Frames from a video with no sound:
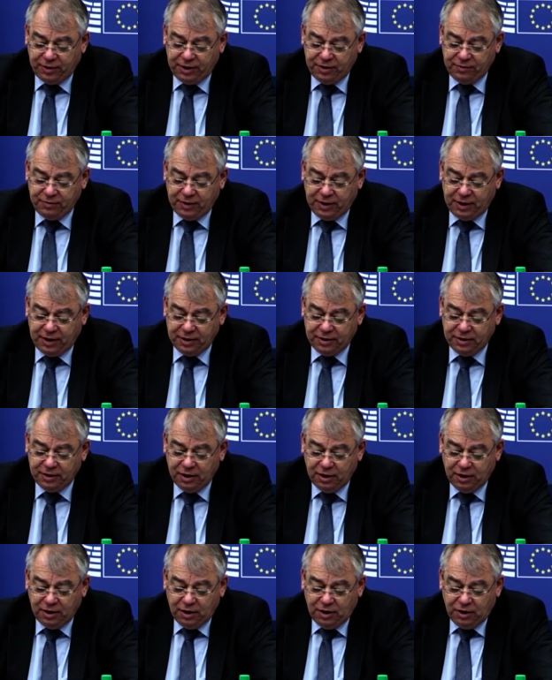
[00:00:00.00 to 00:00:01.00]
that
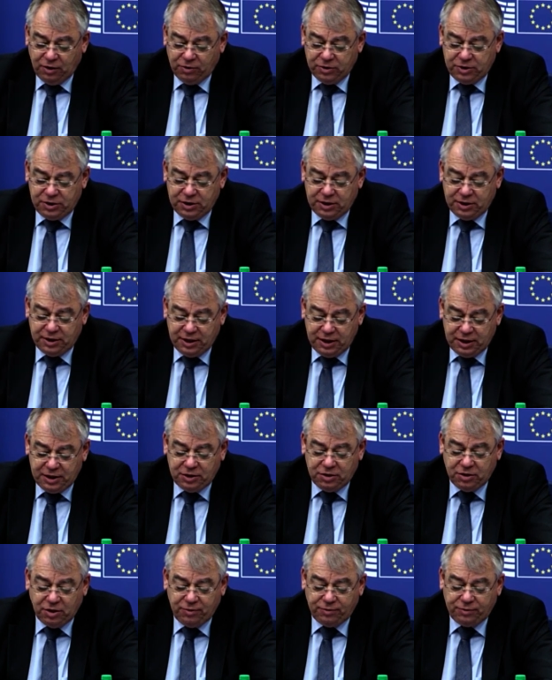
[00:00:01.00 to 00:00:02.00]
were
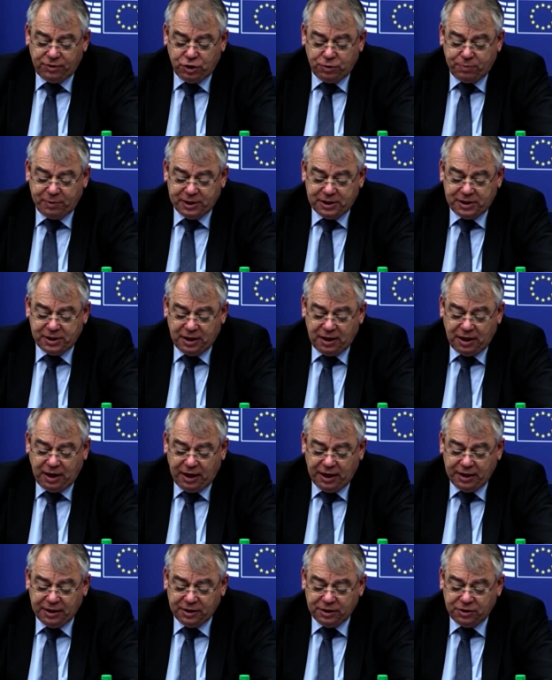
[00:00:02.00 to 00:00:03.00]
incurred at
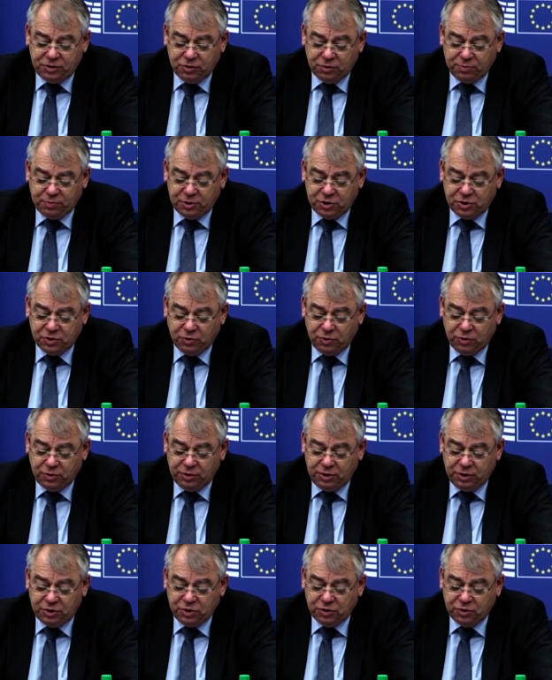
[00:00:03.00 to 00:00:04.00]
the headquarters of the
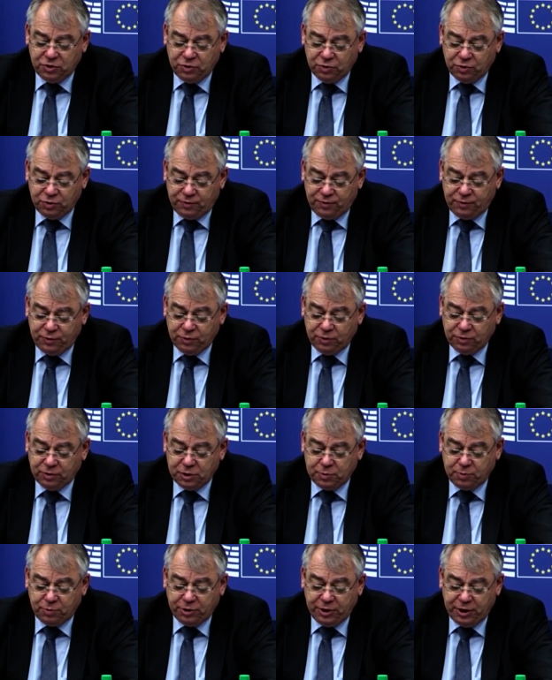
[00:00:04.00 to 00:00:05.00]
institution,
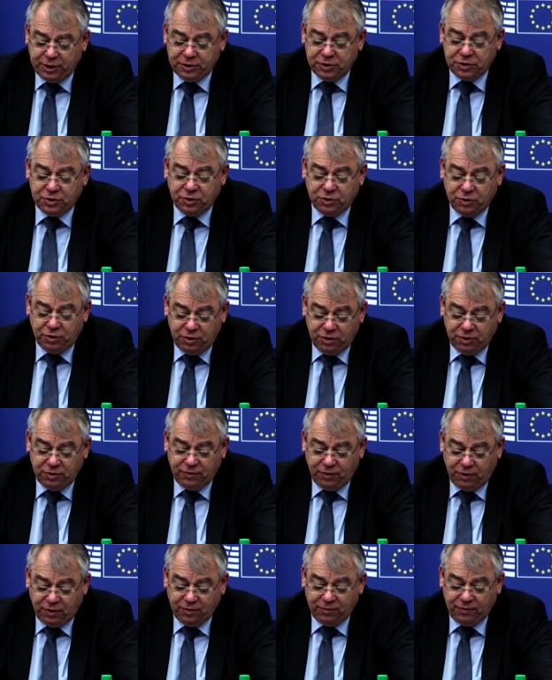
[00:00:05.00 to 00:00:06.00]
and they did not have
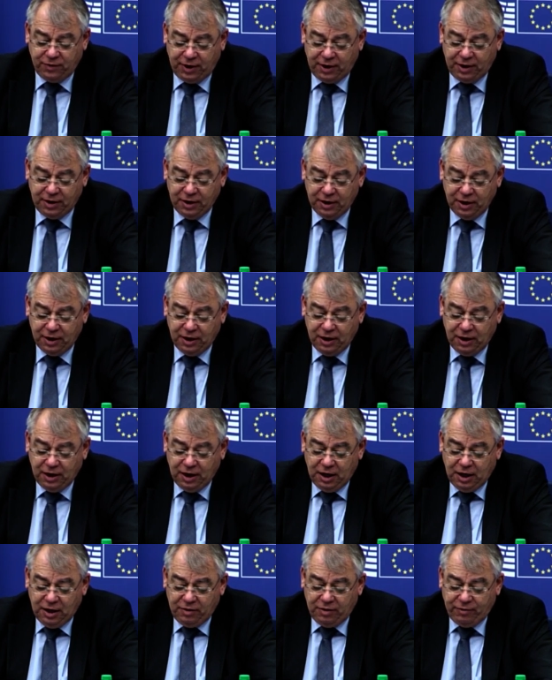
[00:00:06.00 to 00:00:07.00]
anything to do with the
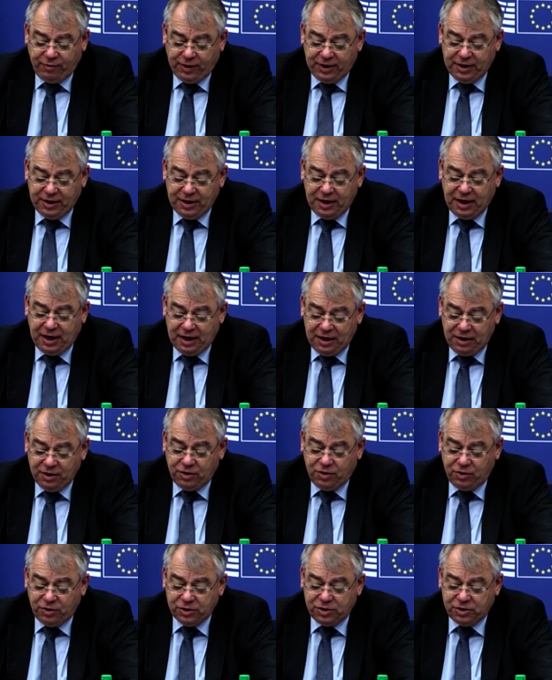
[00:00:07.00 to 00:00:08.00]
specific body
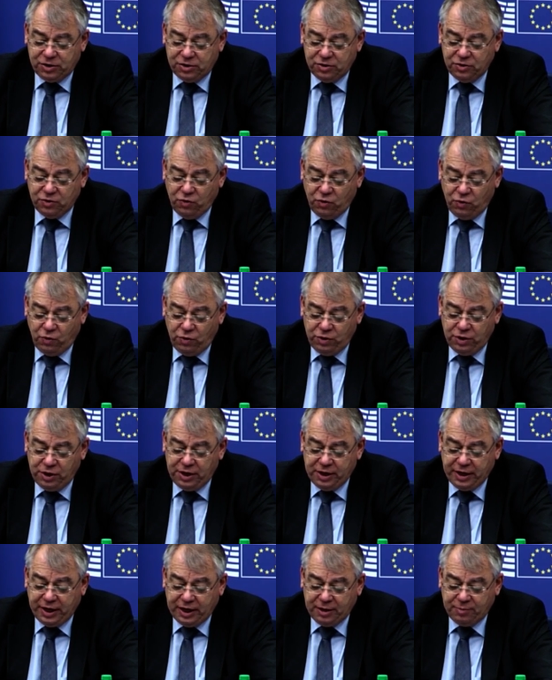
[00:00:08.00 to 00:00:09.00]
set up to implement
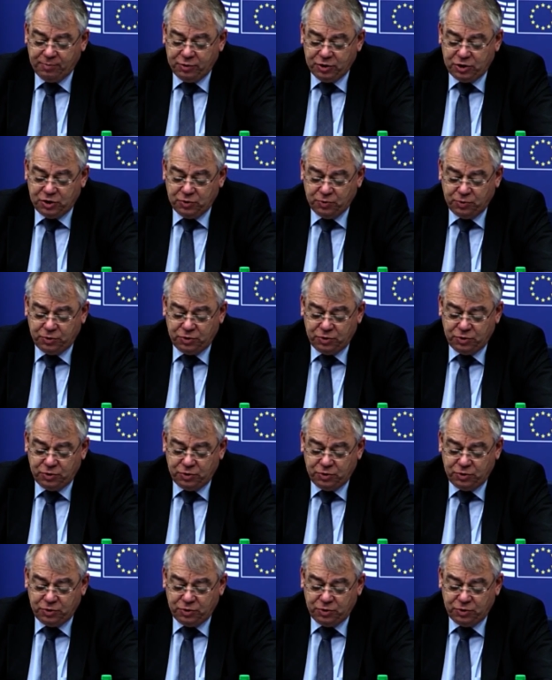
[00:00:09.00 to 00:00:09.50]
the project.